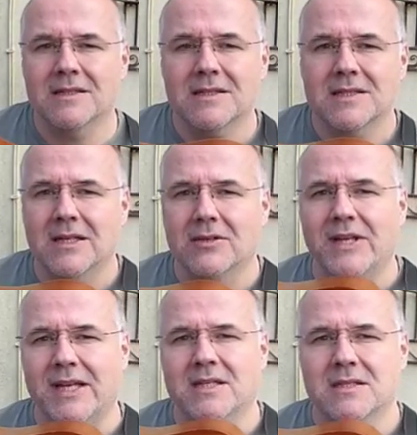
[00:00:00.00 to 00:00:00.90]
sell
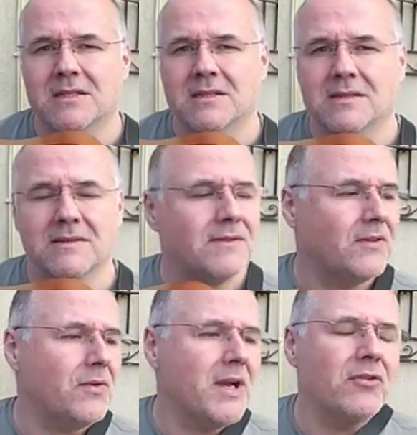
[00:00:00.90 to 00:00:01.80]
this for
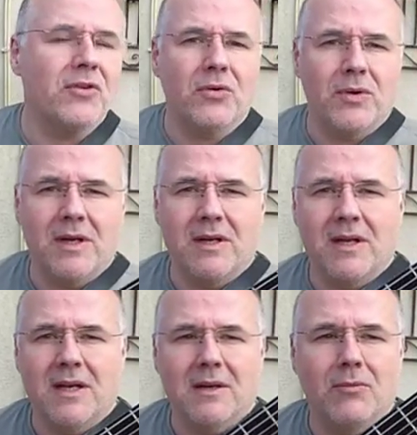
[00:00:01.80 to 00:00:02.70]
300 quid
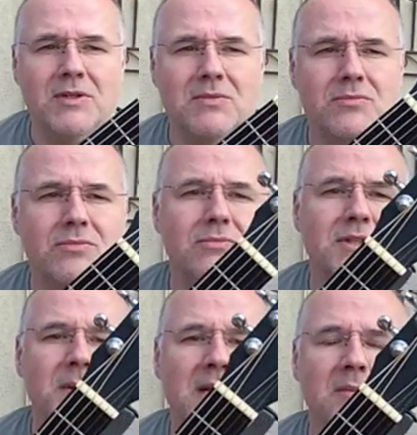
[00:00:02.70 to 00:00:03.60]
in a
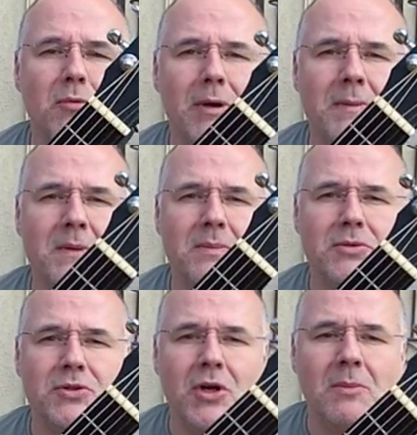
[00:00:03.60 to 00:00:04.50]
respectable, reputable
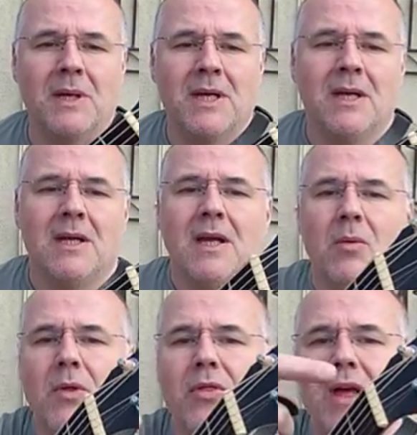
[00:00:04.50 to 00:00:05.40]
shop,
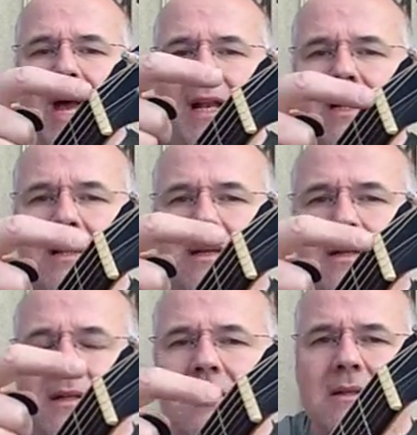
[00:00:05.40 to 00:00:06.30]
with that
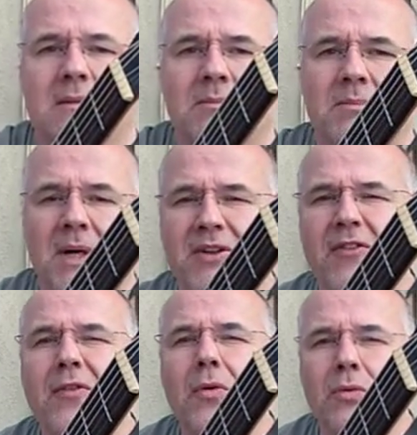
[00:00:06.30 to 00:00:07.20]
by
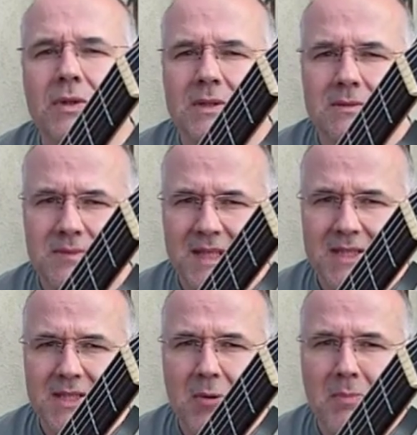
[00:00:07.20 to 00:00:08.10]
default
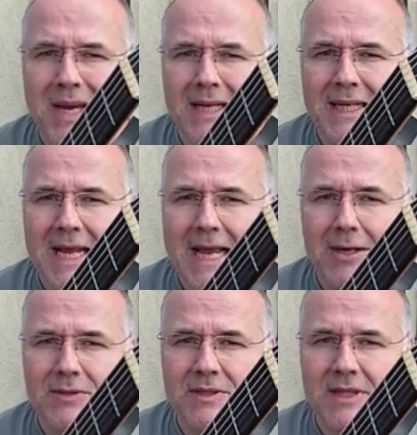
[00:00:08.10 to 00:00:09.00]
being so badly
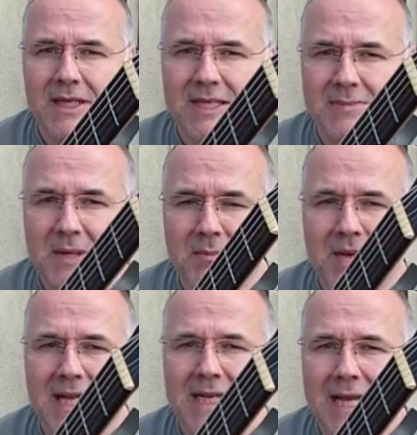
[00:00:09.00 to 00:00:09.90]
out? And it's been
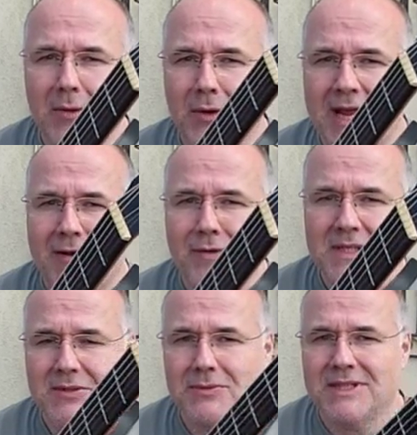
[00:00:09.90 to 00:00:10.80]
badly out on every
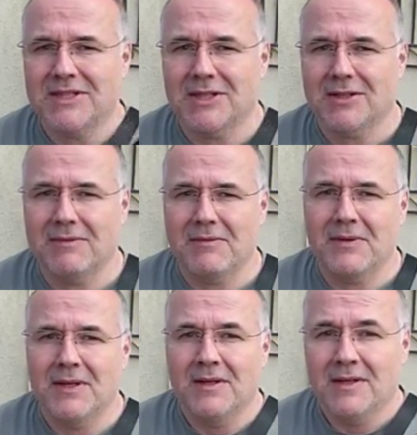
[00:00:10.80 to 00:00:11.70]
single guitar I've
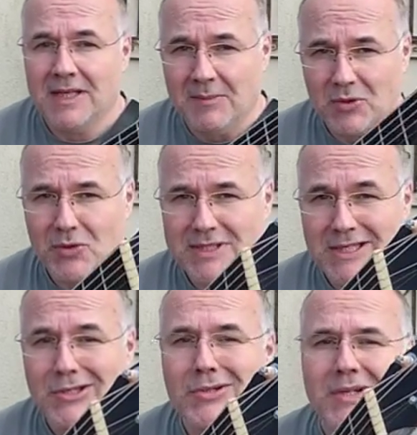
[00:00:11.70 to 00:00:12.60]
ever come across,
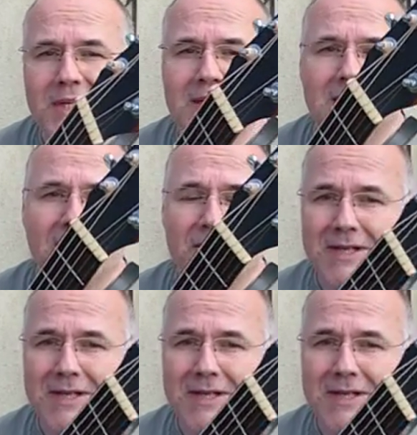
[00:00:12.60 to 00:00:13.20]
including other